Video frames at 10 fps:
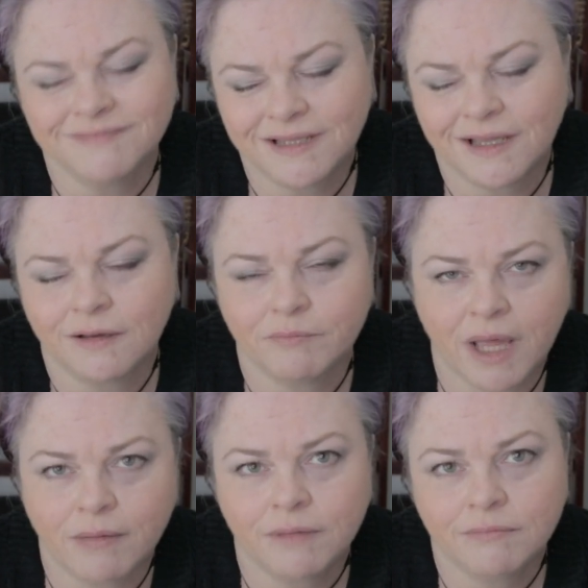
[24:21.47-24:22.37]
Yeah,
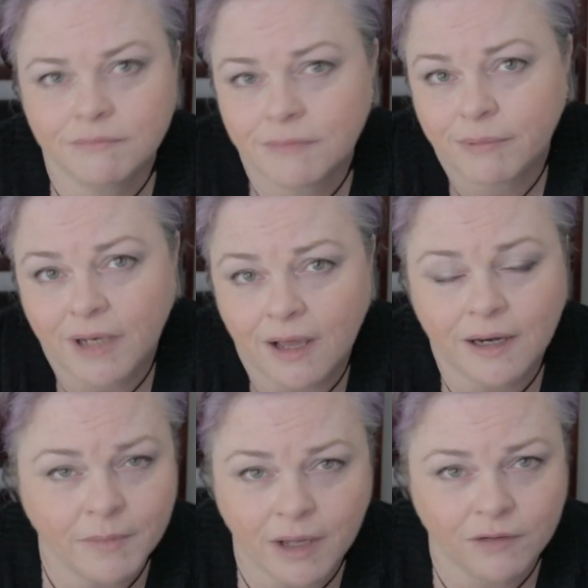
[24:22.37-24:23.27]
maybe not.
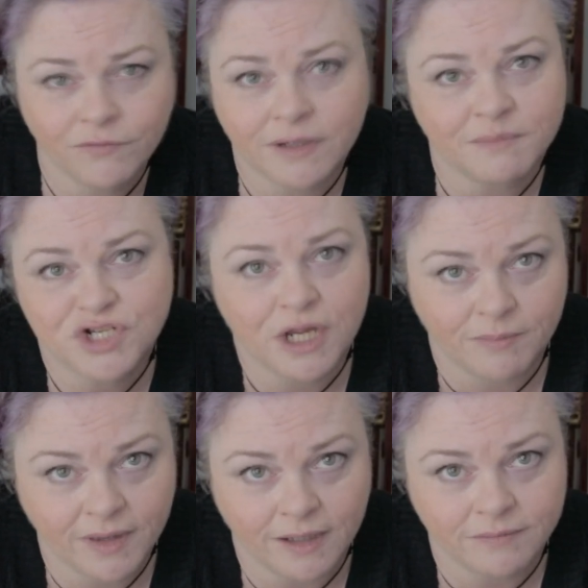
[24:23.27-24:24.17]
I'm not going to victim
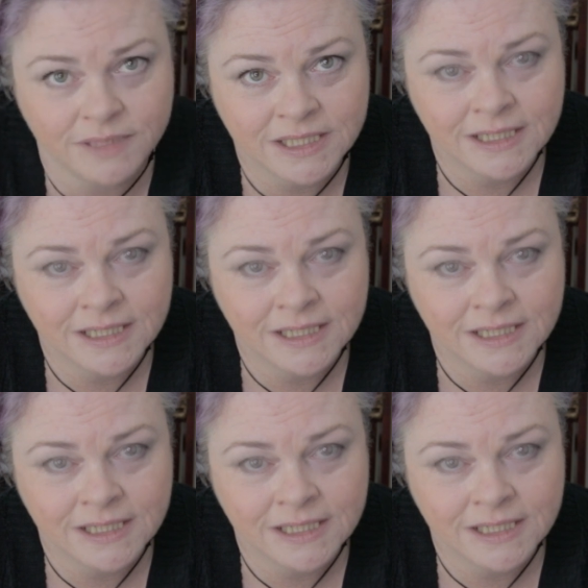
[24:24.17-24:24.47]
shame them.